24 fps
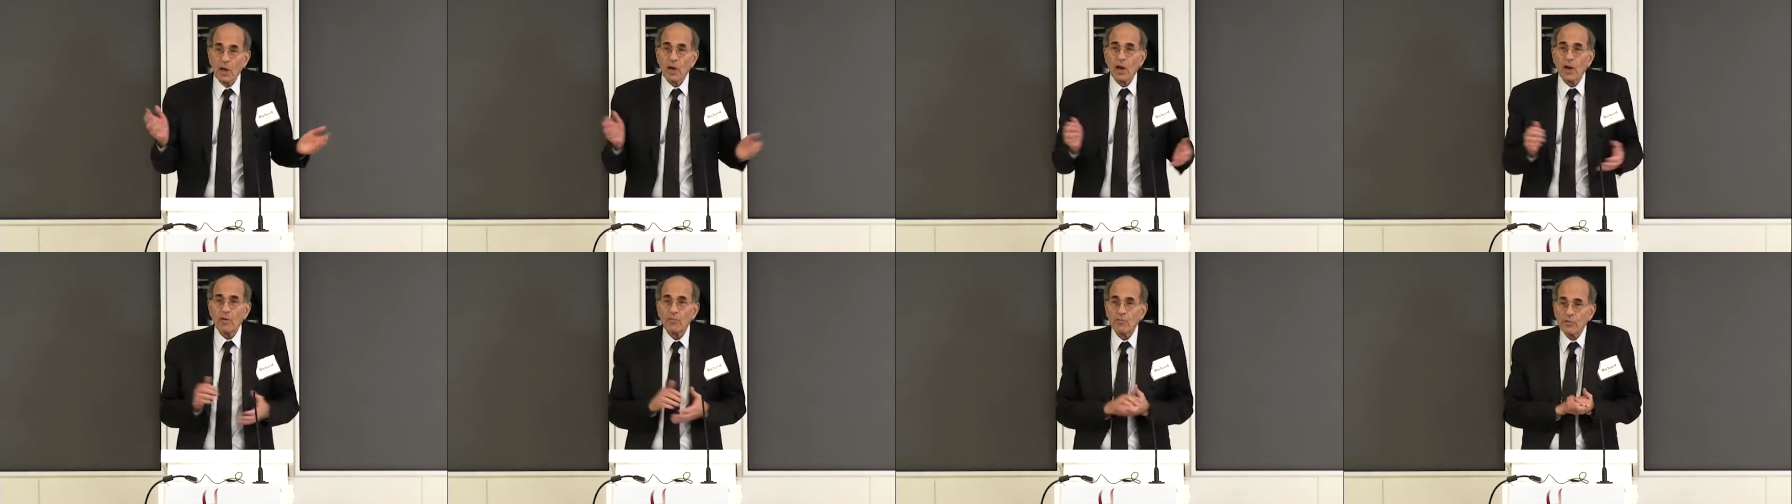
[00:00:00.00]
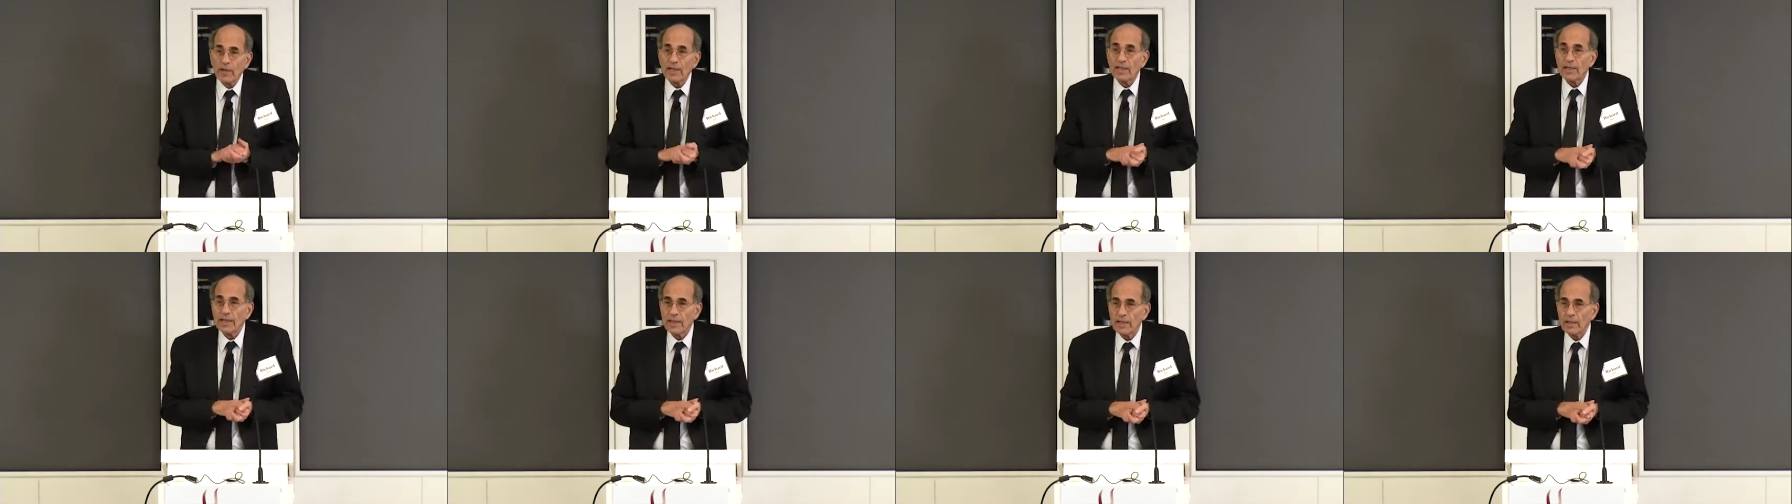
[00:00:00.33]
are
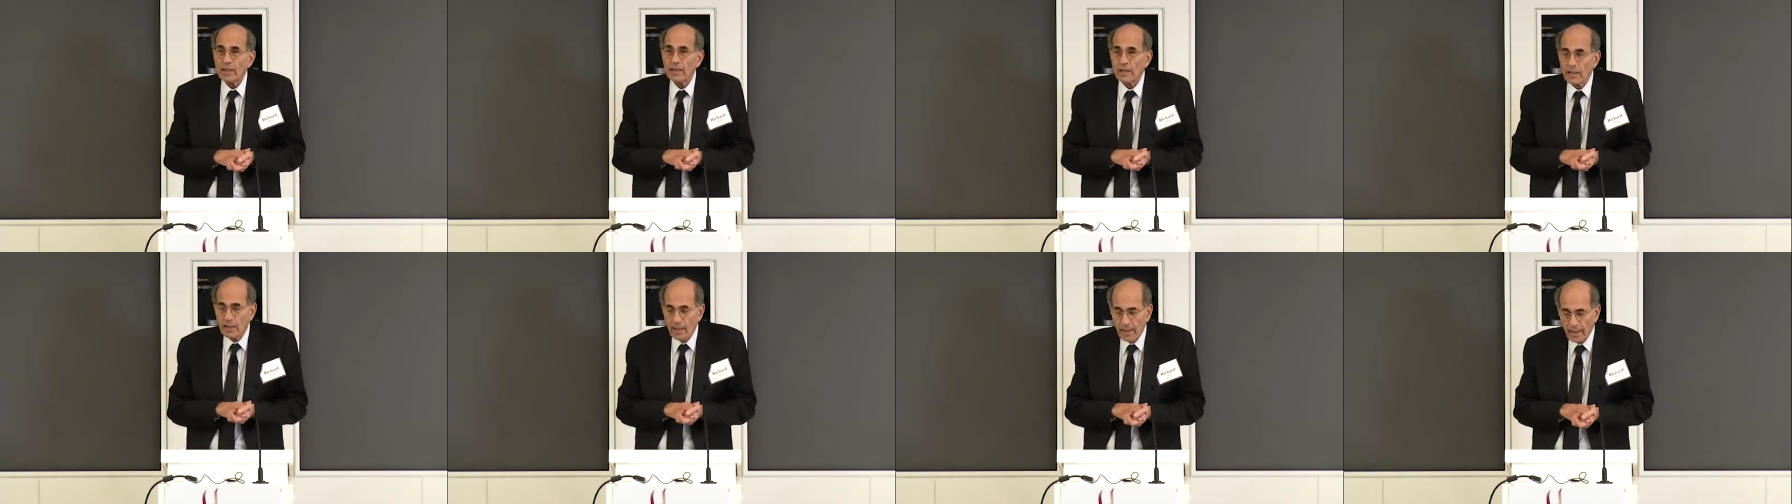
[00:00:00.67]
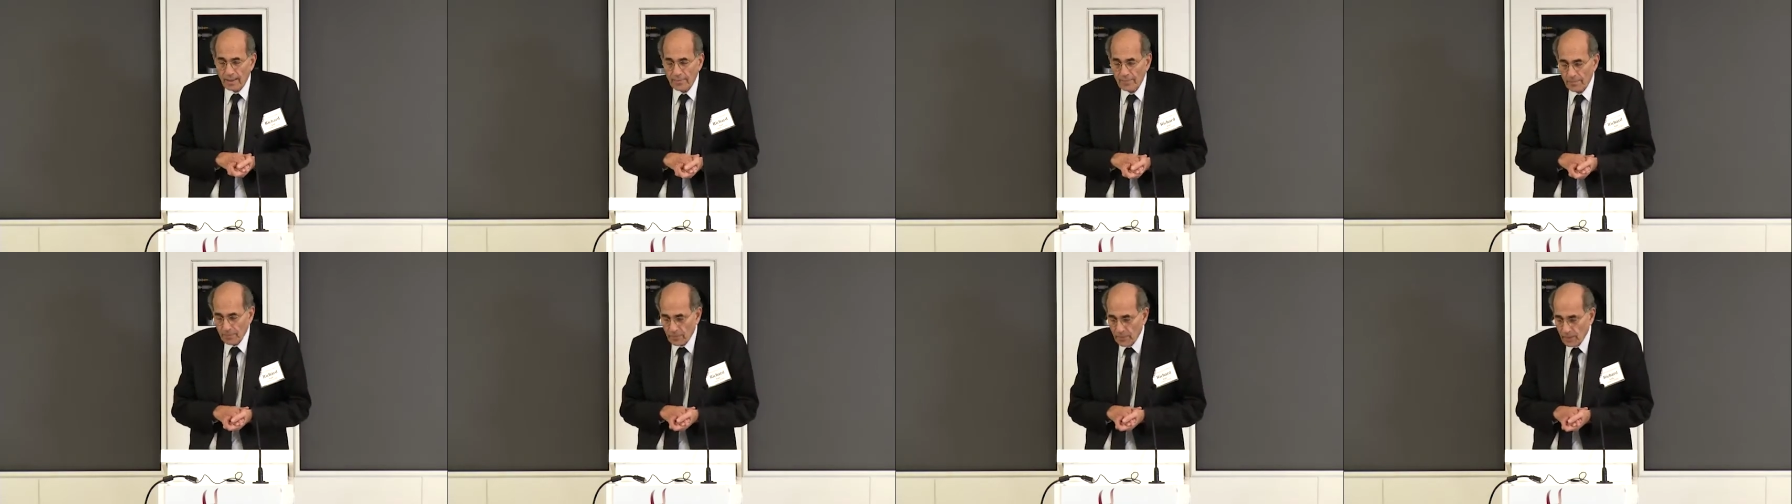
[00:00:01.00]
really
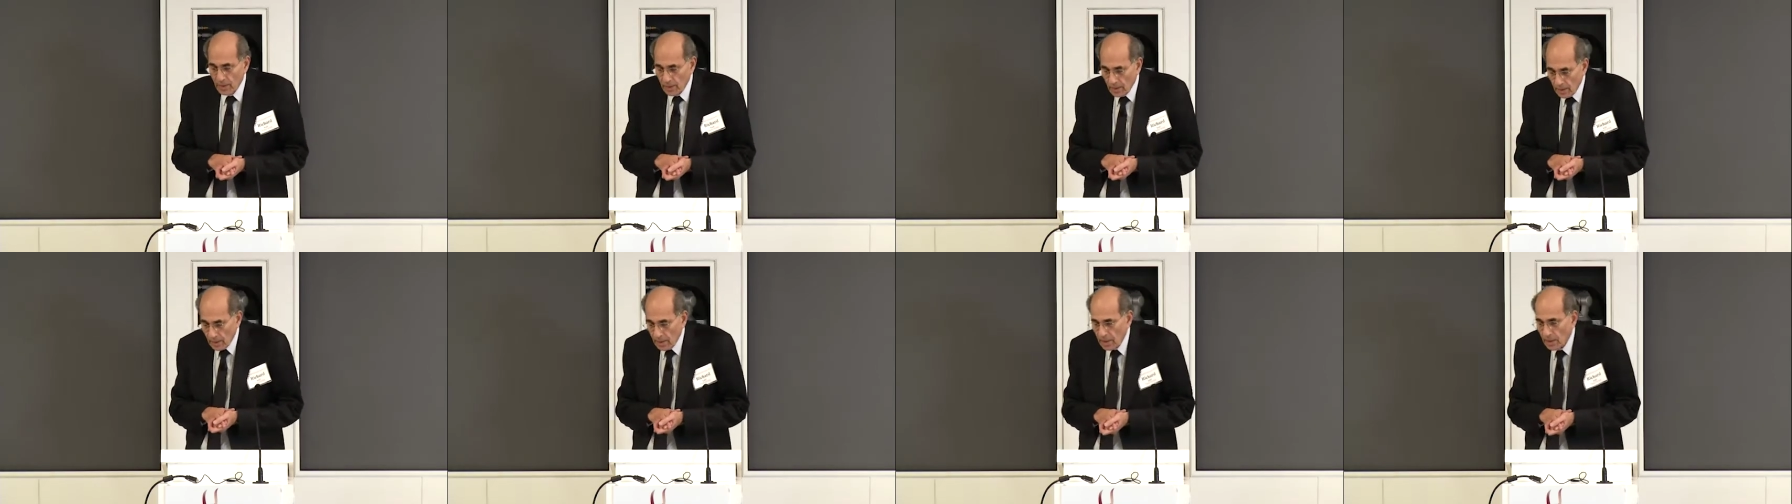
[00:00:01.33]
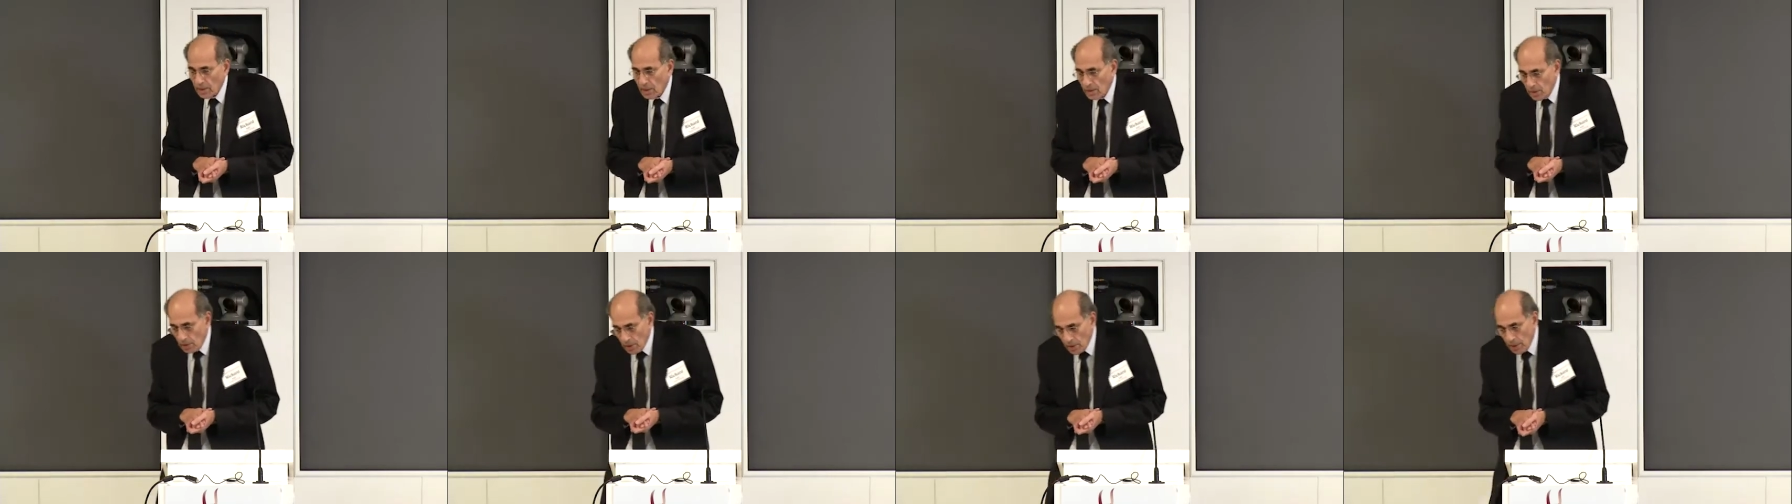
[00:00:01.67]
um,
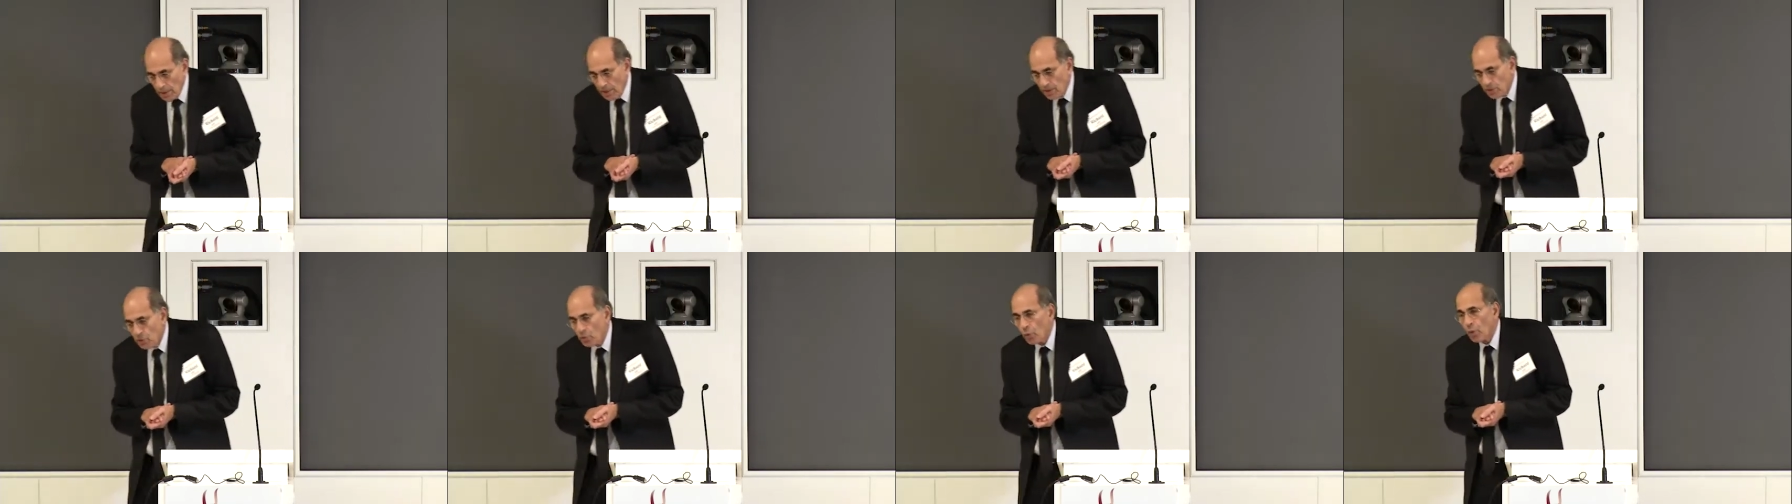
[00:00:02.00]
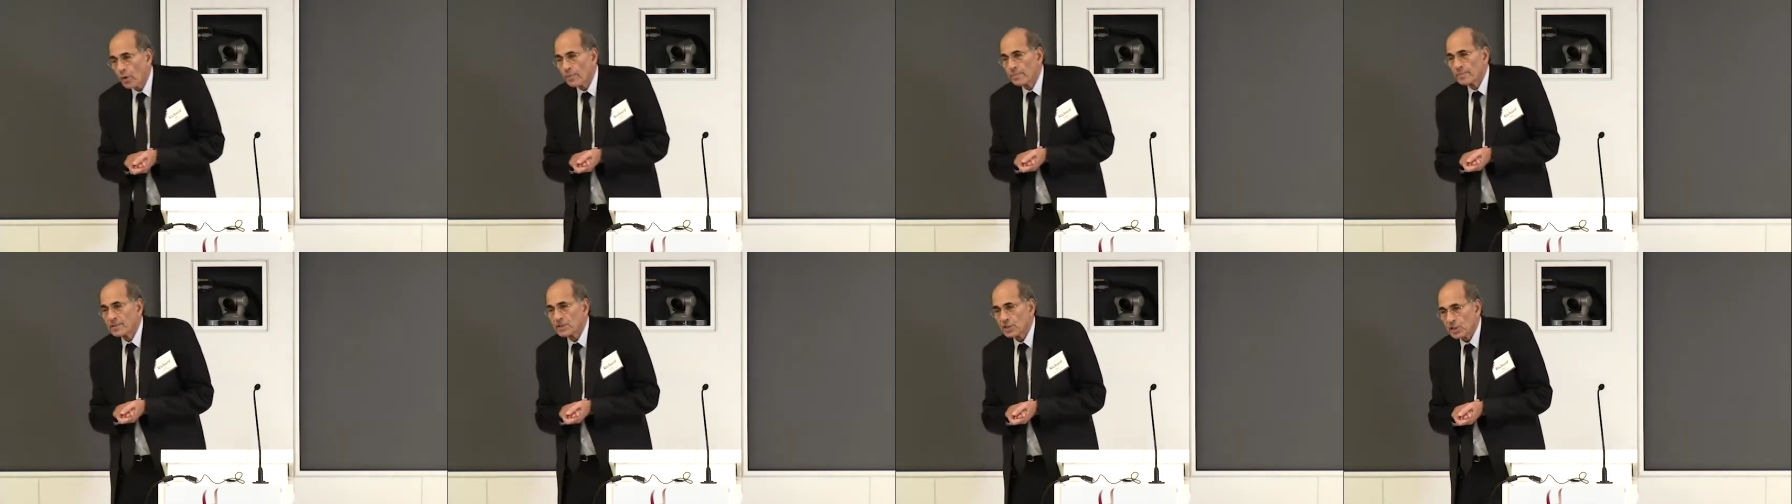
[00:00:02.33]

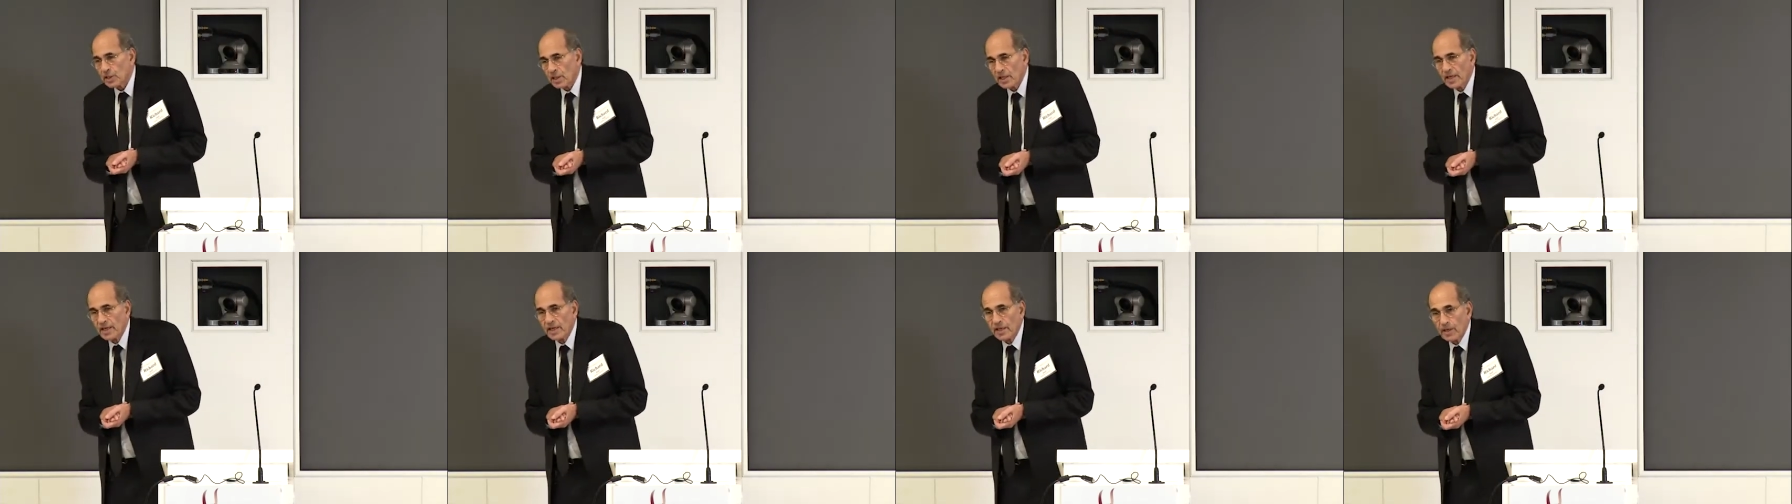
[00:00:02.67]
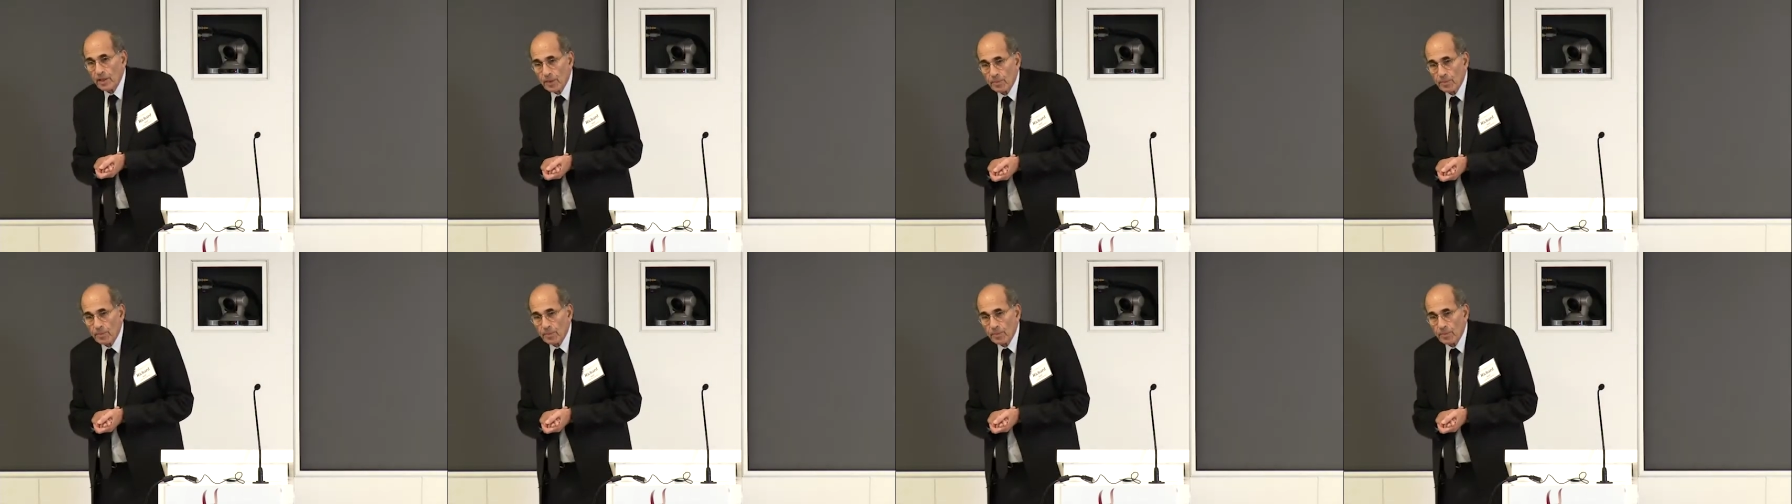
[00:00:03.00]
enormously